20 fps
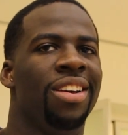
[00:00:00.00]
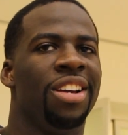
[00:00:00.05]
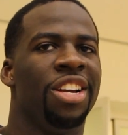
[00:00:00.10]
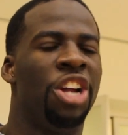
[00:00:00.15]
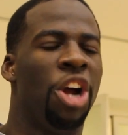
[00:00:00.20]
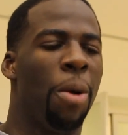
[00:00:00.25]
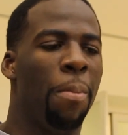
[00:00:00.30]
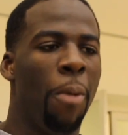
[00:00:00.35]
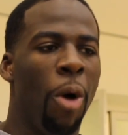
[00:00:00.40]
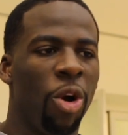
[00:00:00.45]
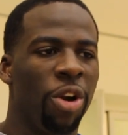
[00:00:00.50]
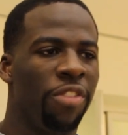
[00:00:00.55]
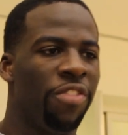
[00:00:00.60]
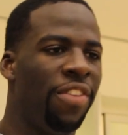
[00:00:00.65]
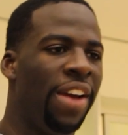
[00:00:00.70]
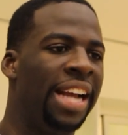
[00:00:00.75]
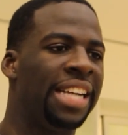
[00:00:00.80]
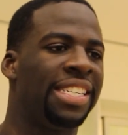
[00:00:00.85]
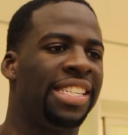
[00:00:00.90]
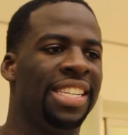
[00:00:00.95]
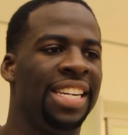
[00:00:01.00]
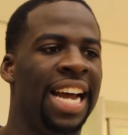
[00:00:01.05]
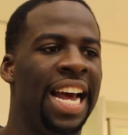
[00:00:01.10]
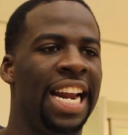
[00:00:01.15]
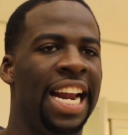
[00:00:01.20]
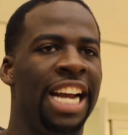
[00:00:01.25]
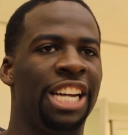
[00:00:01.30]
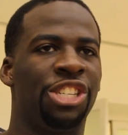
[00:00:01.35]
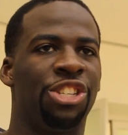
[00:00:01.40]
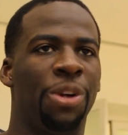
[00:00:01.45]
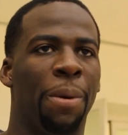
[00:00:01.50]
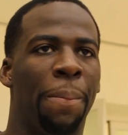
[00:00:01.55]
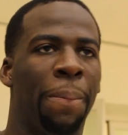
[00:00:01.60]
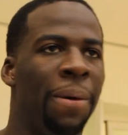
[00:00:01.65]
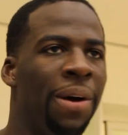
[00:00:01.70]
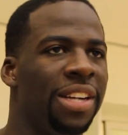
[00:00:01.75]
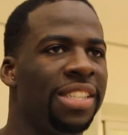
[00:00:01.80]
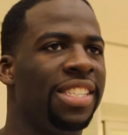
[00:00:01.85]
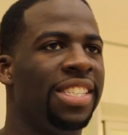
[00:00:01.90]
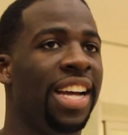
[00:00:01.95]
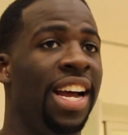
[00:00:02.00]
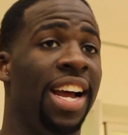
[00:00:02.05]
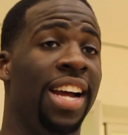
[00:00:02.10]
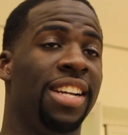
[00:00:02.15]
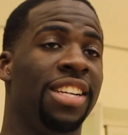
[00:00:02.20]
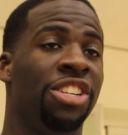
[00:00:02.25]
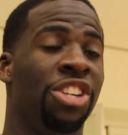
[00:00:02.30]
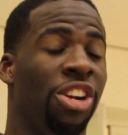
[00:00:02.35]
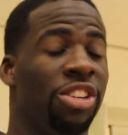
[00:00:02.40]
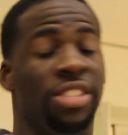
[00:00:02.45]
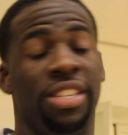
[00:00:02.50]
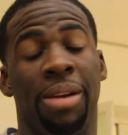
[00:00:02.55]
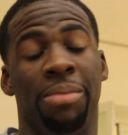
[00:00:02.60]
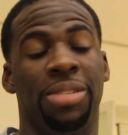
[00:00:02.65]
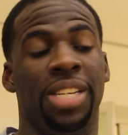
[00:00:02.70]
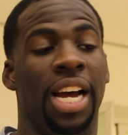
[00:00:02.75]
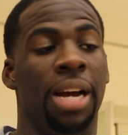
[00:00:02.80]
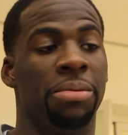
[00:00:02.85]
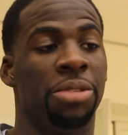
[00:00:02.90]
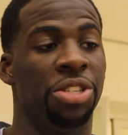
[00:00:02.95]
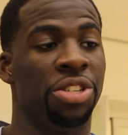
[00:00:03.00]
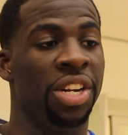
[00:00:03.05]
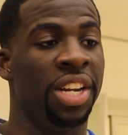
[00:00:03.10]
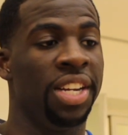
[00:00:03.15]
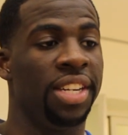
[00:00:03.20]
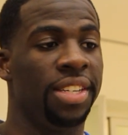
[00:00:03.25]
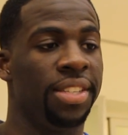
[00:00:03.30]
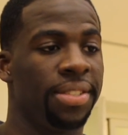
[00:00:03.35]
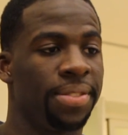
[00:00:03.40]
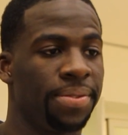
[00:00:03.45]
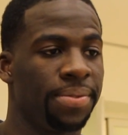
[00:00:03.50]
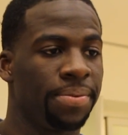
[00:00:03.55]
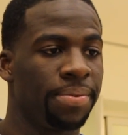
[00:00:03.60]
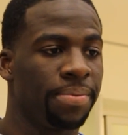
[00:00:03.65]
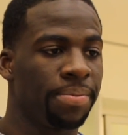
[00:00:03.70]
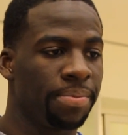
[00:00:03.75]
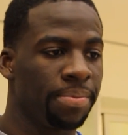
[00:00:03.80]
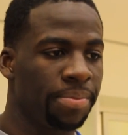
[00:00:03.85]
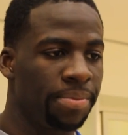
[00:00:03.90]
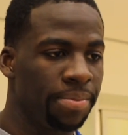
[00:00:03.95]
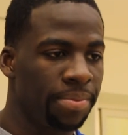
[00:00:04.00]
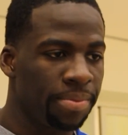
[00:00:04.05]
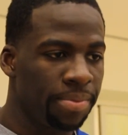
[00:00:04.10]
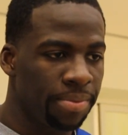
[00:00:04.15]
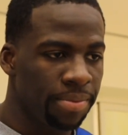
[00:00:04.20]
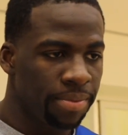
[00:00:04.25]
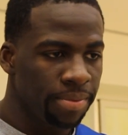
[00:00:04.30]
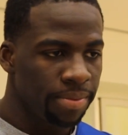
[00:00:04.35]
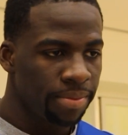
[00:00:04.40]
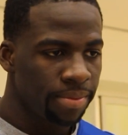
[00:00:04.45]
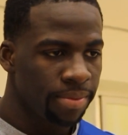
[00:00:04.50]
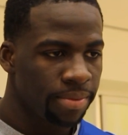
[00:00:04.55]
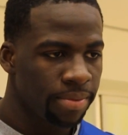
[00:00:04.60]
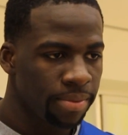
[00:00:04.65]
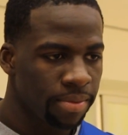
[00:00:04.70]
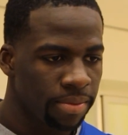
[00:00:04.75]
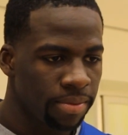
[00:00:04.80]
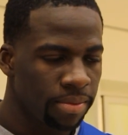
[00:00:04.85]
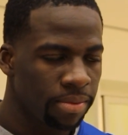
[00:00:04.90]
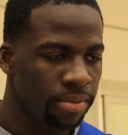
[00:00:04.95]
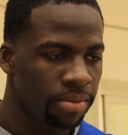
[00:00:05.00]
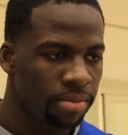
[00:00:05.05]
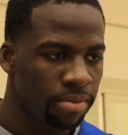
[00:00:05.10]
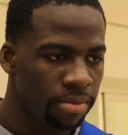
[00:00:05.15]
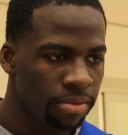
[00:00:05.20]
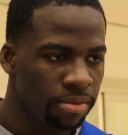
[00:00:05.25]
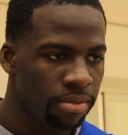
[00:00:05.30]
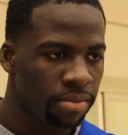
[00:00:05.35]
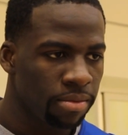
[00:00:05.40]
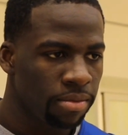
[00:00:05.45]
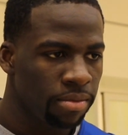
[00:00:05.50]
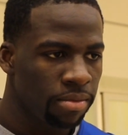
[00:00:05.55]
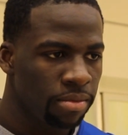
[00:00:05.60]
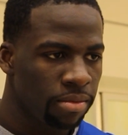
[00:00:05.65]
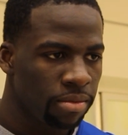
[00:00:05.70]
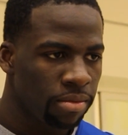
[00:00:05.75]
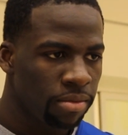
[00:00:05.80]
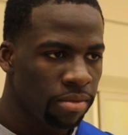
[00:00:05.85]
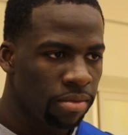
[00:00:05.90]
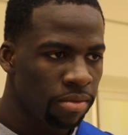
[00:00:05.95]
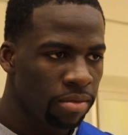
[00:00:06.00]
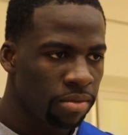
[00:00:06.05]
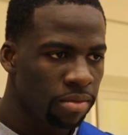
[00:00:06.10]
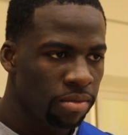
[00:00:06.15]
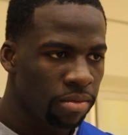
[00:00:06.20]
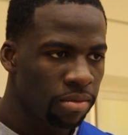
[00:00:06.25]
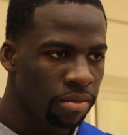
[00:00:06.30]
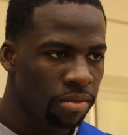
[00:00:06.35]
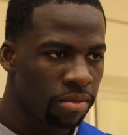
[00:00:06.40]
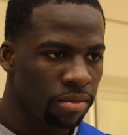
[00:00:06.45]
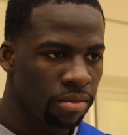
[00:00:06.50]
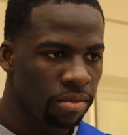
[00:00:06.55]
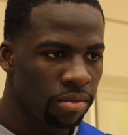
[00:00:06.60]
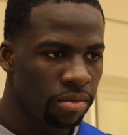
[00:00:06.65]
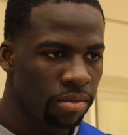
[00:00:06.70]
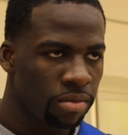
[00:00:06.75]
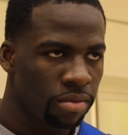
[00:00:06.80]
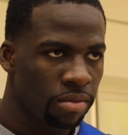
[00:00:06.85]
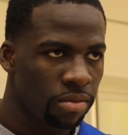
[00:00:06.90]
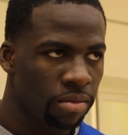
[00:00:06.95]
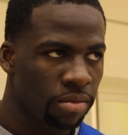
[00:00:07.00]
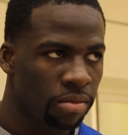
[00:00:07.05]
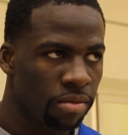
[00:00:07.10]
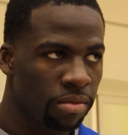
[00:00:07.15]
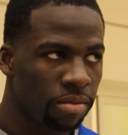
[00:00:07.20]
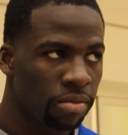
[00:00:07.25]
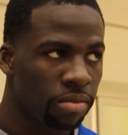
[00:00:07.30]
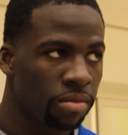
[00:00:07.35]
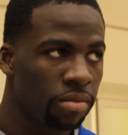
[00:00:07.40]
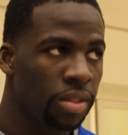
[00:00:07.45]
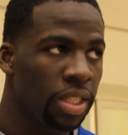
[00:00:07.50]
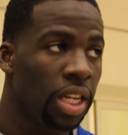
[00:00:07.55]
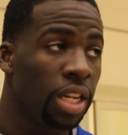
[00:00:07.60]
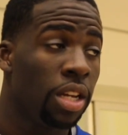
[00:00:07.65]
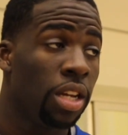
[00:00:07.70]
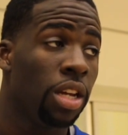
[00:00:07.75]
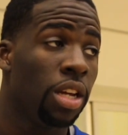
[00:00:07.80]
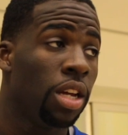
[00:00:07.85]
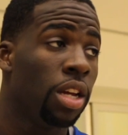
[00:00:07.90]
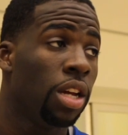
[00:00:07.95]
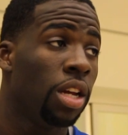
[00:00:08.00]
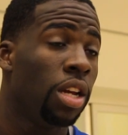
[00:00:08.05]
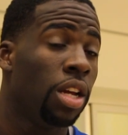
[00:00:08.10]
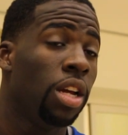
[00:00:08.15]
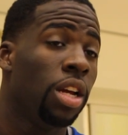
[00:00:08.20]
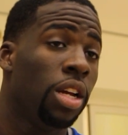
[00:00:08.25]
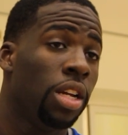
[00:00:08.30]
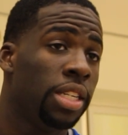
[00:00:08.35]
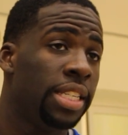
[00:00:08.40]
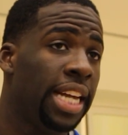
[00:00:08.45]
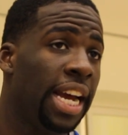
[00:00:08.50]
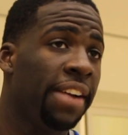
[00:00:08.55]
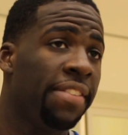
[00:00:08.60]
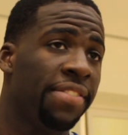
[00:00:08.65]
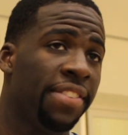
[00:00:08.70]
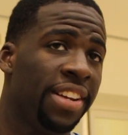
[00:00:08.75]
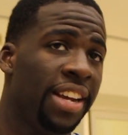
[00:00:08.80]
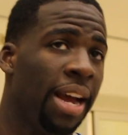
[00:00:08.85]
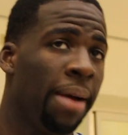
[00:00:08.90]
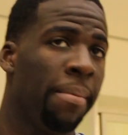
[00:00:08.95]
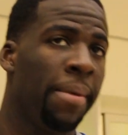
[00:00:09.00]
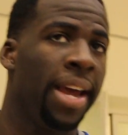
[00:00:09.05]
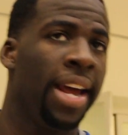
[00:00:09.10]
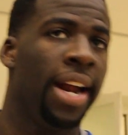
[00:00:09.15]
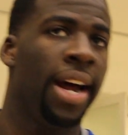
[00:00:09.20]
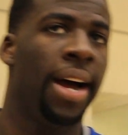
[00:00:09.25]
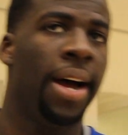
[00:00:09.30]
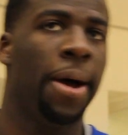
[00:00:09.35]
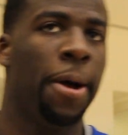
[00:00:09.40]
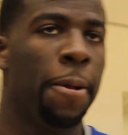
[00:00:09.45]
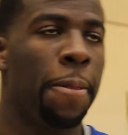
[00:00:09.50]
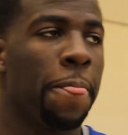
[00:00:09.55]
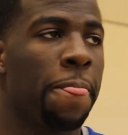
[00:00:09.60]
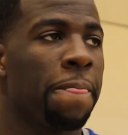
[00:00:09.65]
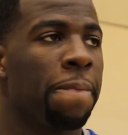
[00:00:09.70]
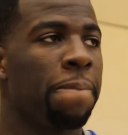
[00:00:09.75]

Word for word: you know, motivation, that extra push that you know sometimes you need. I know he's out a lot. Does he play sort of like that in practice sometimes too? Like, does he? Definitely. I mean, um,